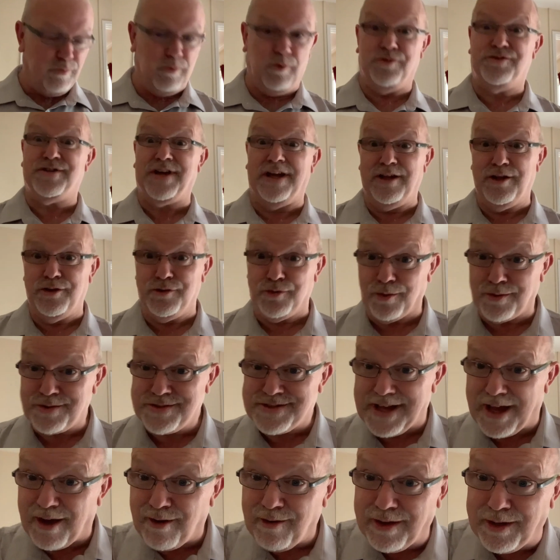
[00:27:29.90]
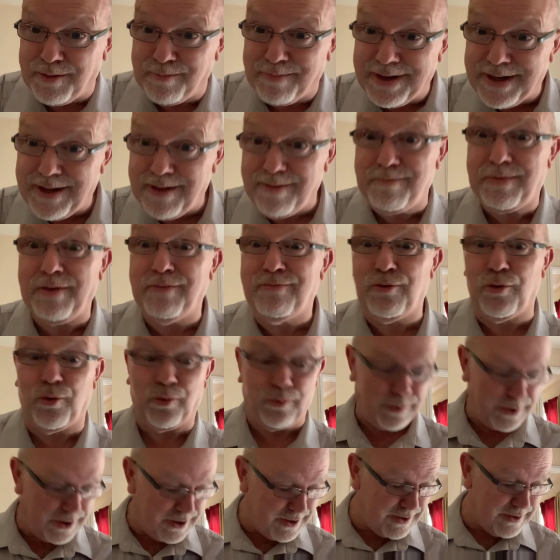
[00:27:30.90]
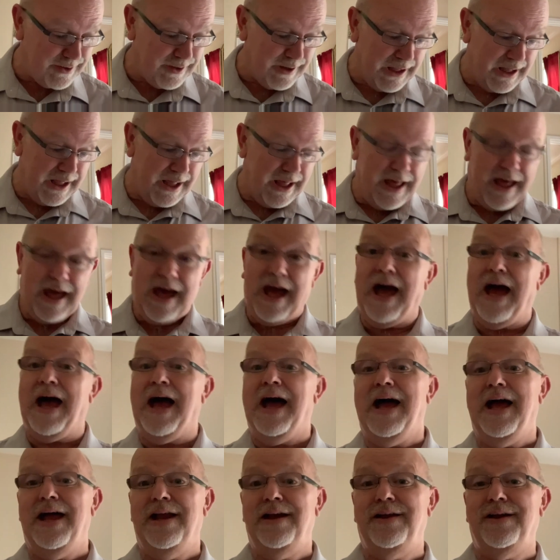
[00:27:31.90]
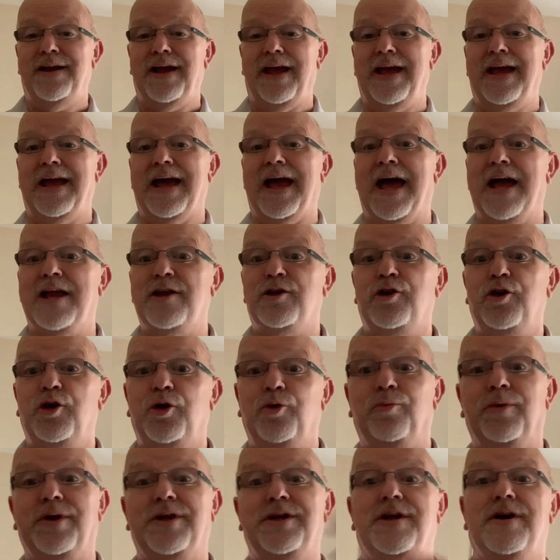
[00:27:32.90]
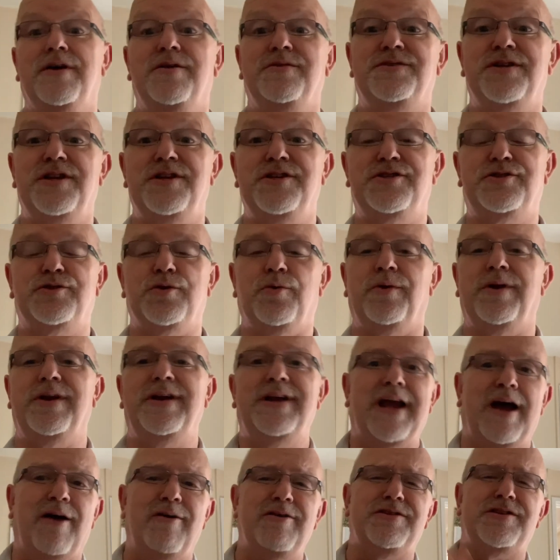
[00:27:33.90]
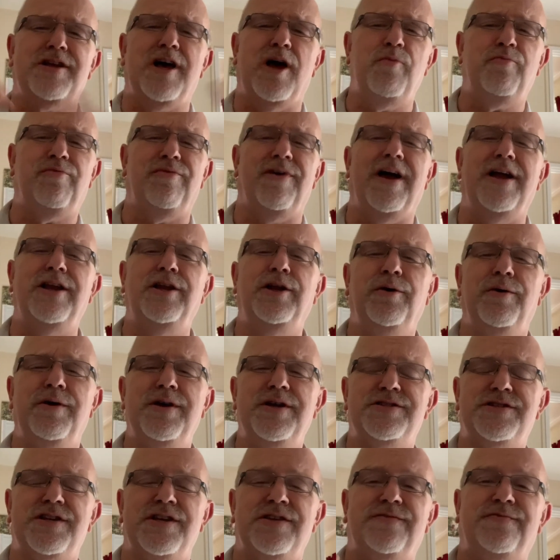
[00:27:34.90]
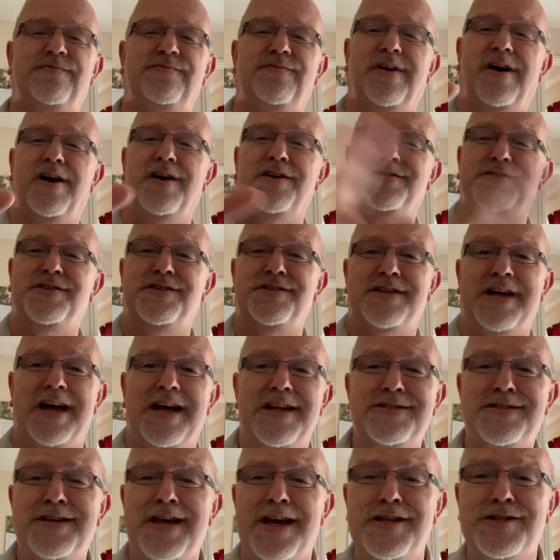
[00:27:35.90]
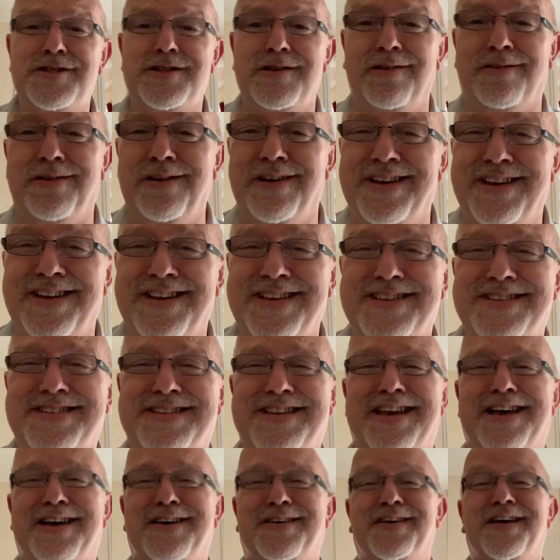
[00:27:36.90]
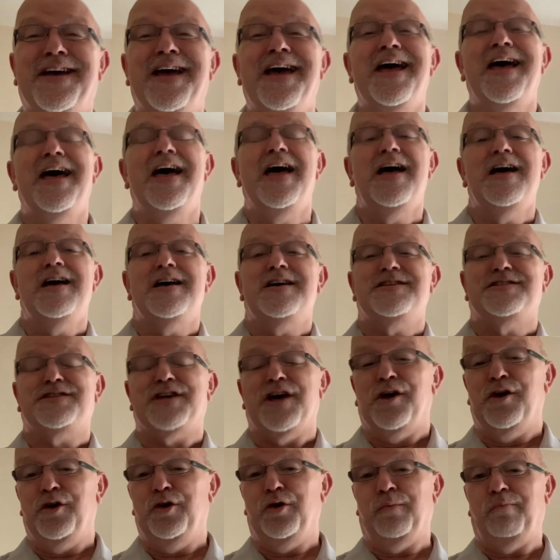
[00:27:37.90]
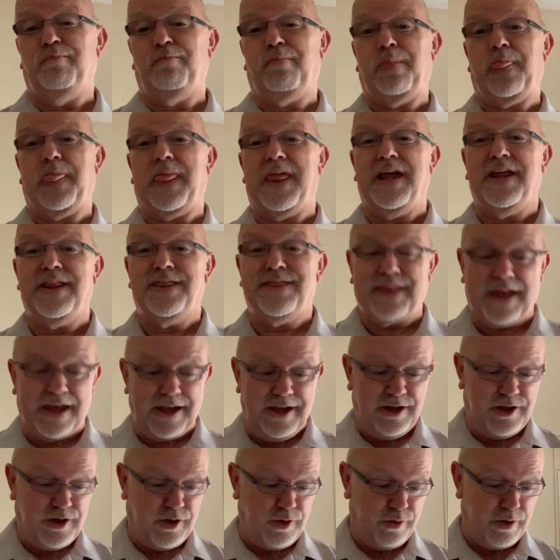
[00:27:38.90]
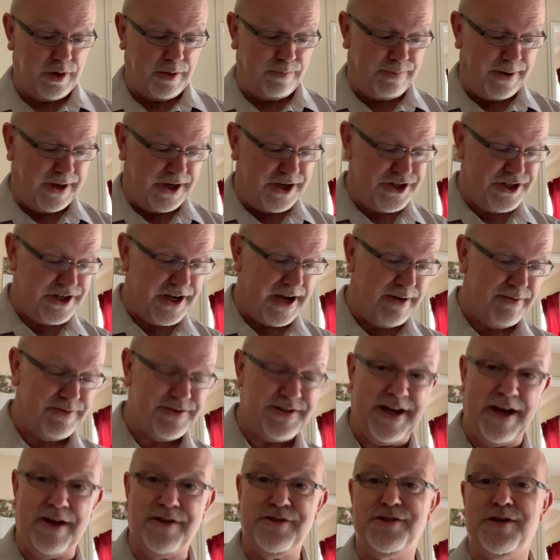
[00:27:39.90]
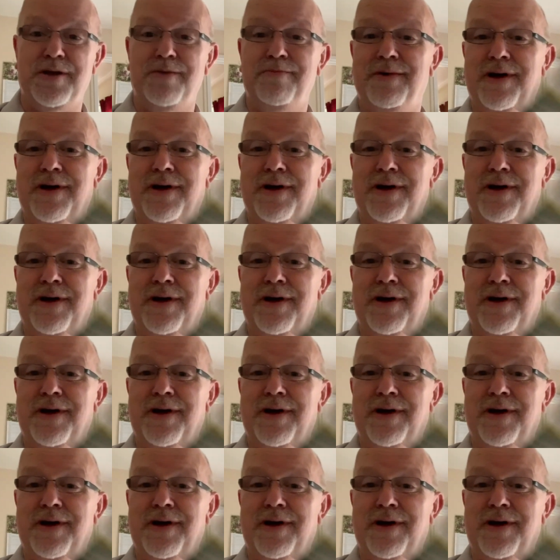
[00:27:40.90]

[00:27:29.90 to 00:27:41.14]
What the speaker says: take the dogs out in a minute before work, and it had new Windows installed. Now it's like brand new. It's as fast as that Tesla. so thank you, a big shout out to them. I